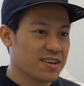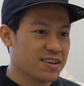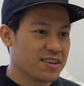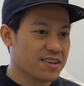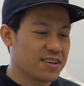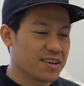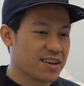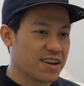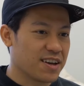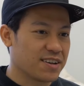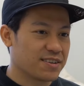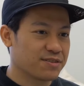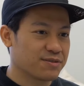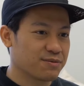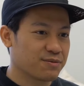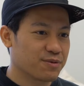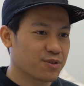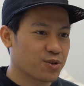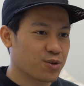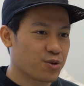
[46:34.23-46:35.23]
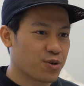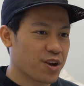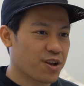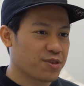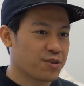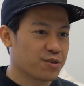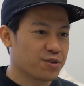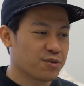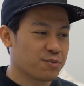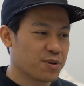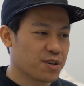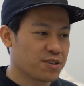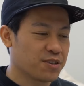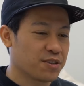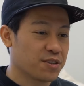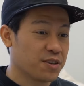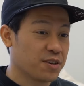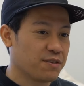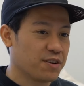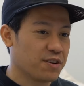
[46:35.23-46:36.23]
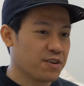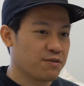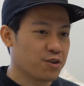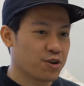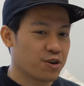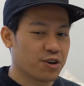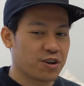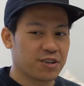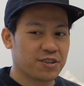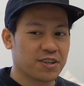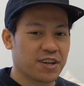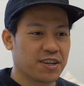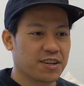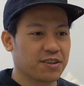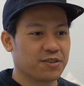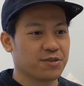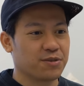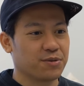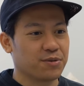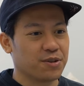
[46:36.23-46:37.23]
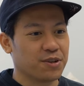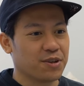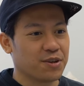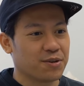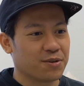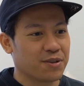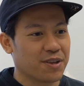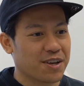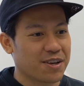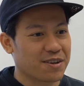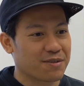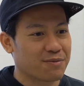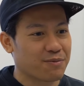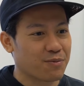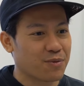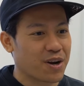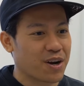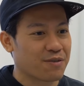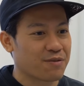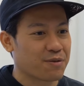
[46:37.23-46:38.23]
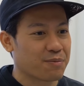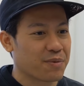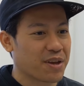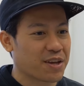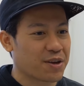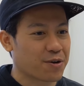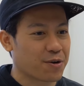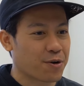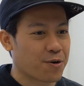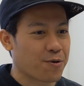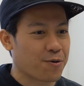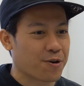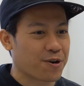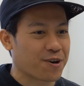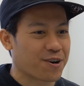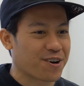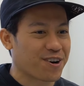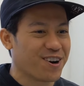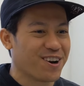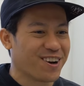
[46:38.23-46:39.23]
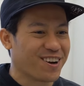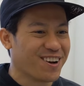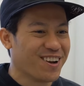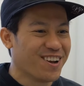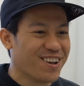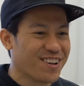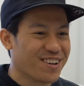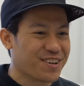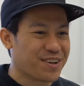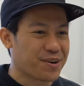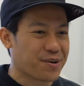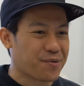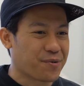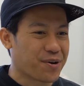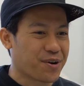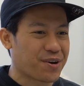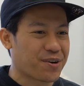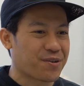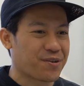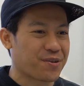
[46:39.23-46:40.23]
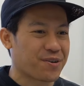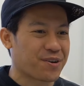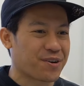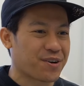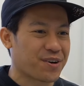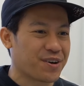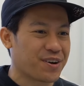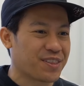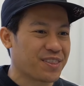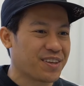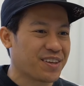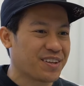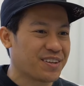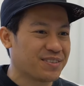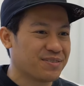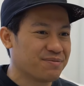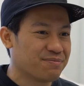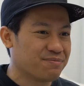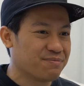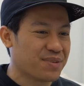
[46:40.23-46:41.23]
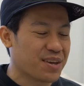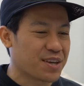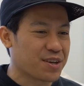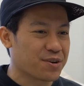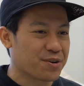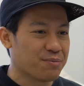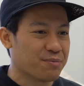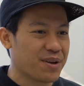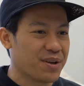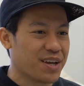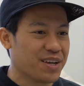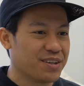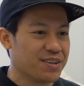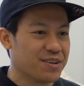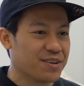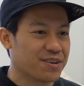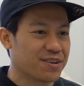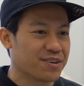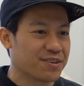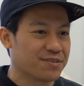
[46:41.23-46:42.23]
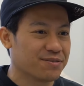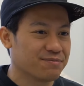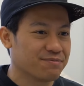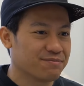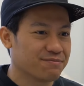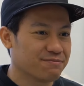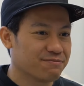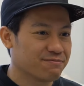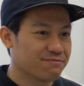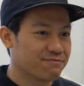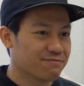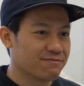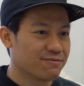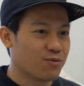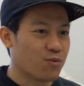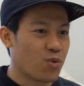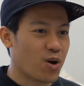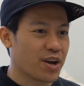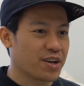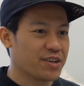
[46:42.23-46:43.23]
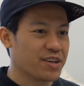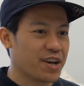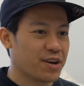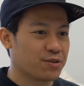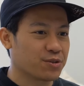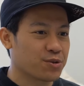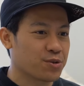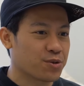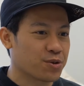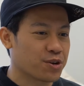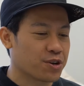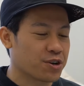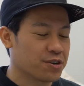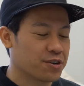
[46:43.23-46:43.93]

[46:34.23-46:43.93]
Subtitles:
Yeah, create those spaces even if you're in a tiny studio, like whatever, make your corner your work corner, and then make your bed your wind down corner.